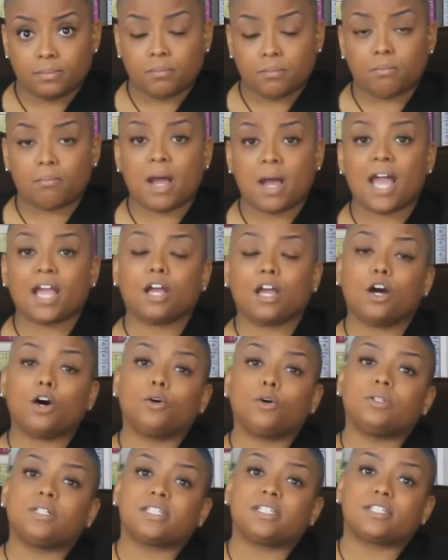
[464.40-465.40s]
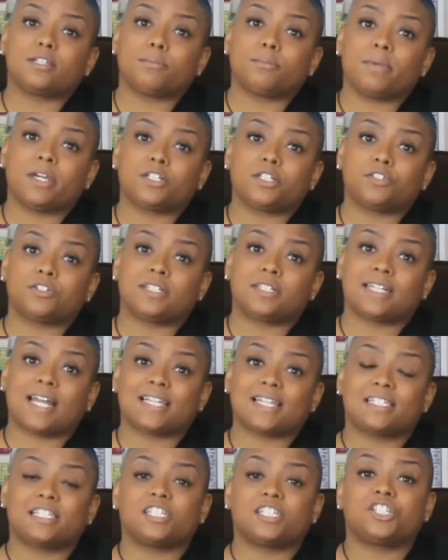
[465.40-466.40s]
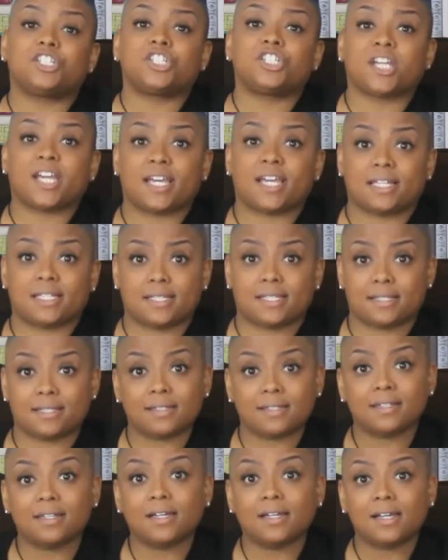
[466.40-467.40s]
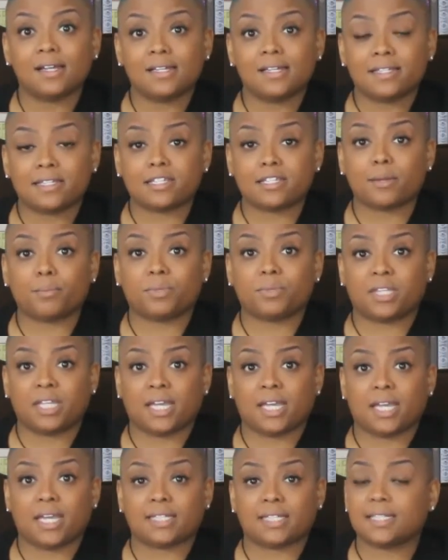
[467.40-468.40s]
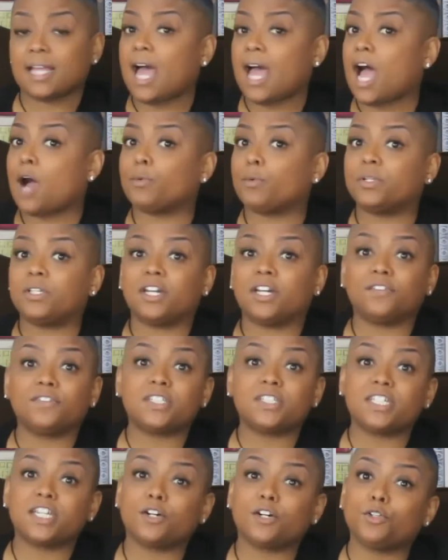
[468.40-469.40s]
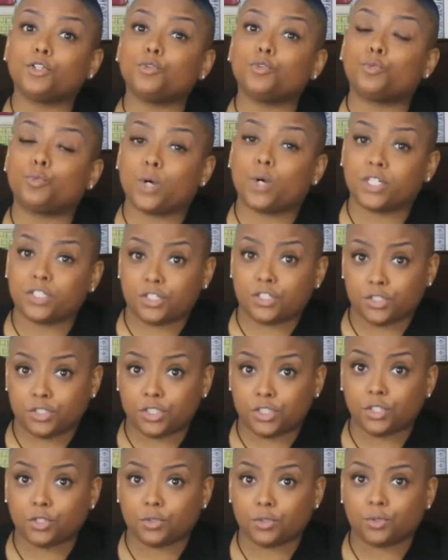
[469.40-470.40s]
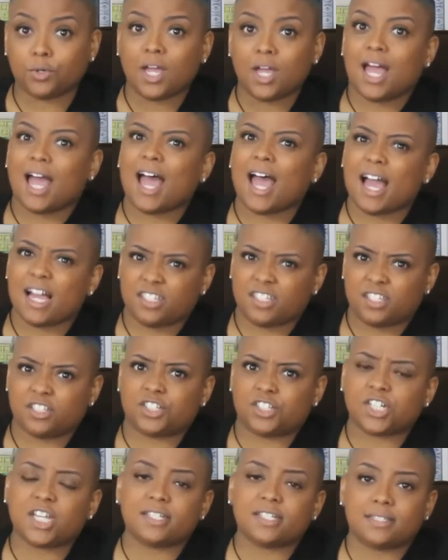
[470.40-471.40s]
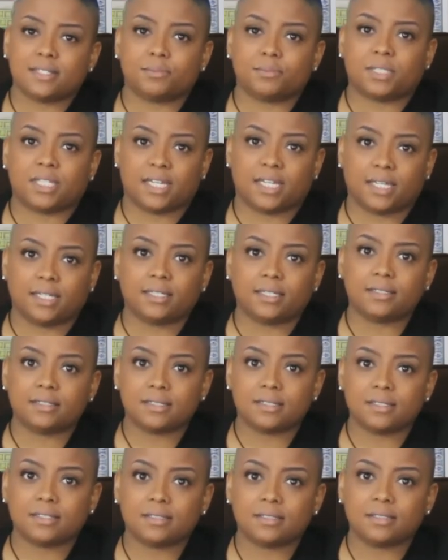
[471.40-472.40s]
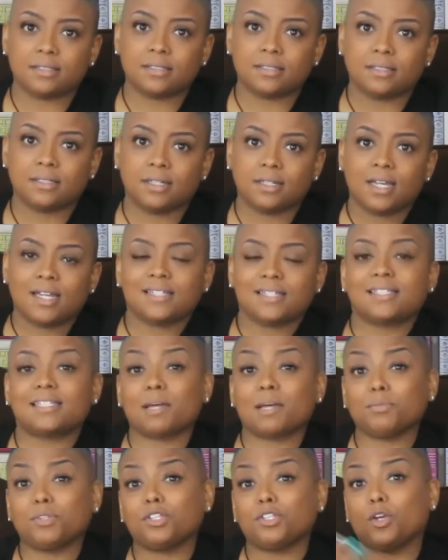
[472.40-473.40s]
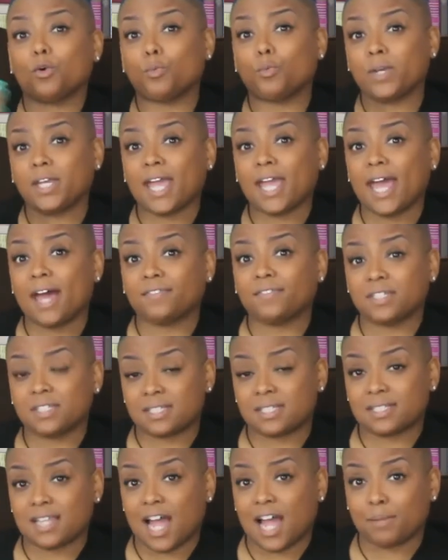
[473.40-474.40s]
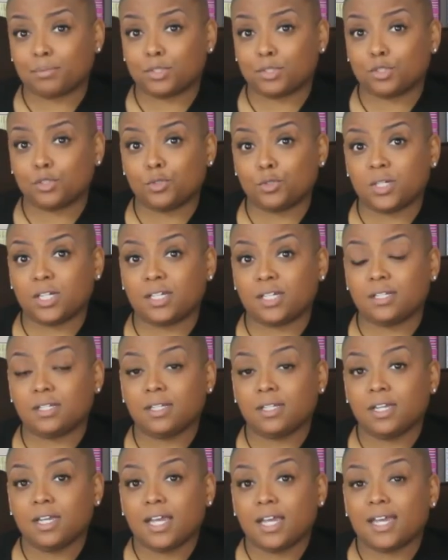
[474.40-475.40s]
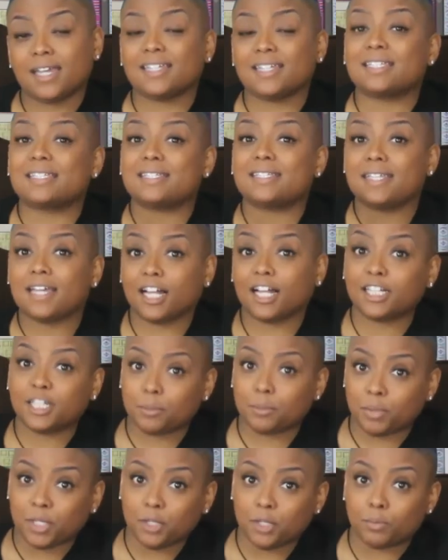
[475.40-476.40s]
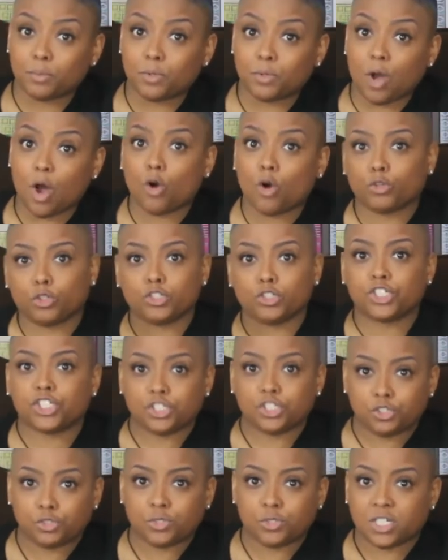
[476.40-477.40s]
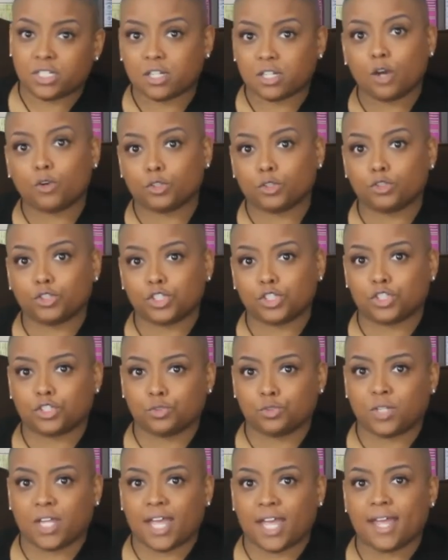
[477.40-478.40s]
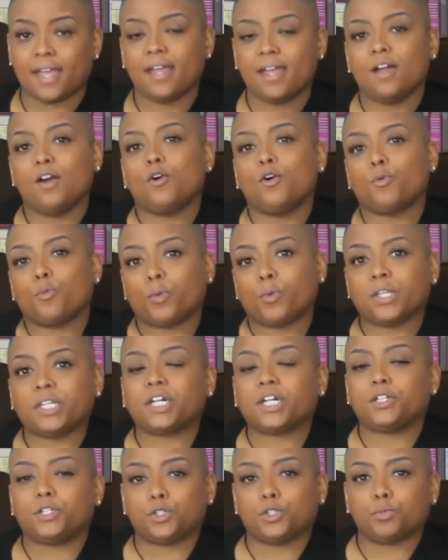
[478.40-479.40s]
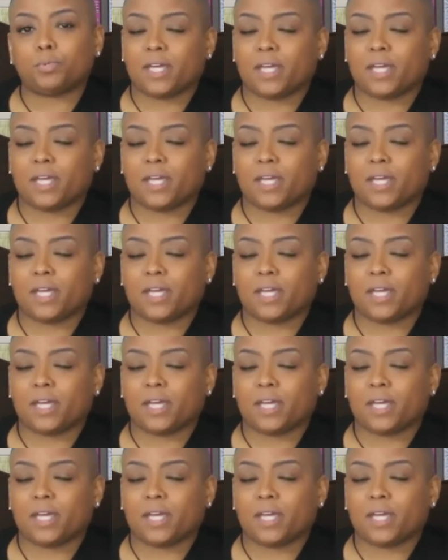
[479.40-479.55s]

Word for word: My goal is to make sure that I suggest some things. I will never tell you what to do. I suggest some things. Something that we have to stop doing is telling people, oh, you should do this, oh, you should do that when they're new